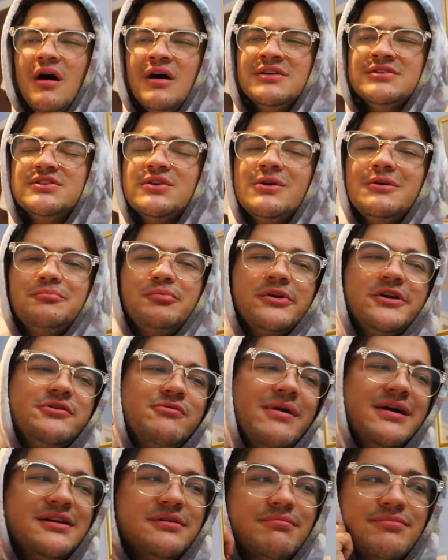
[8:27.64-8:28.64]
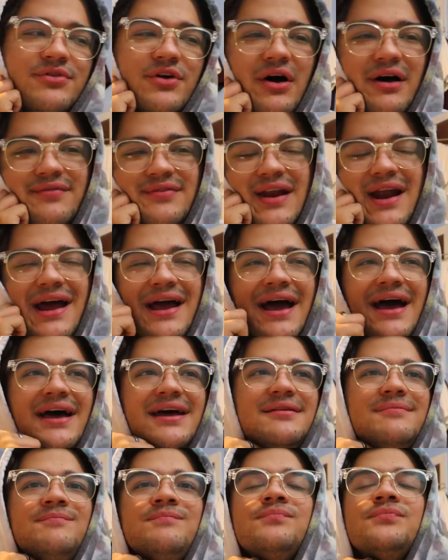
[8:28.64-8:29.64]
Also, a pretty random thought that I
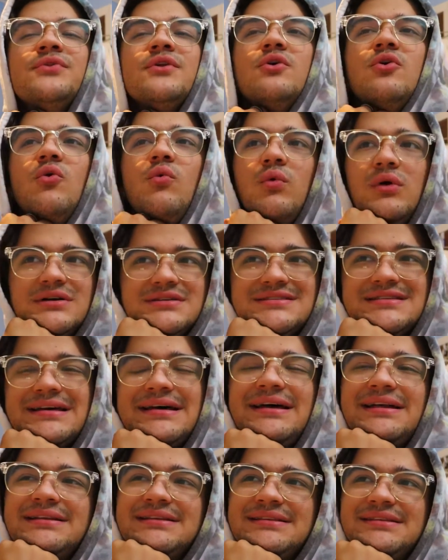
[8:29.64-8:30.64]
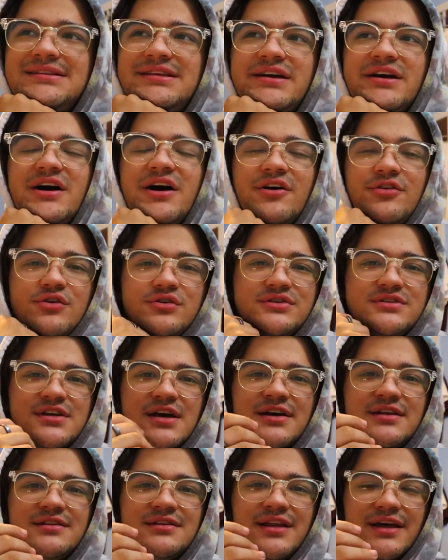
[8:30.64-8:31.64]
had was that the other
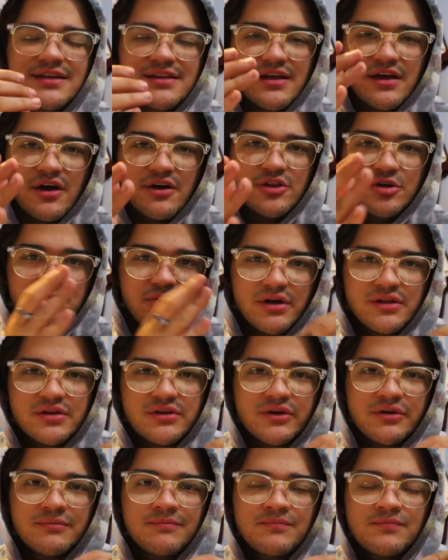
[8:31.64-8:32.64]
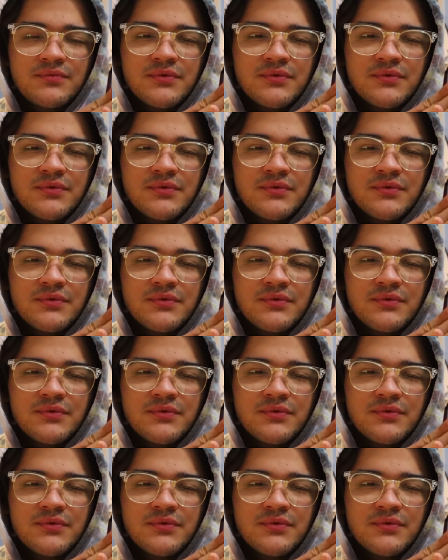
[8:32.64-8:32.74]
son, like the other brother,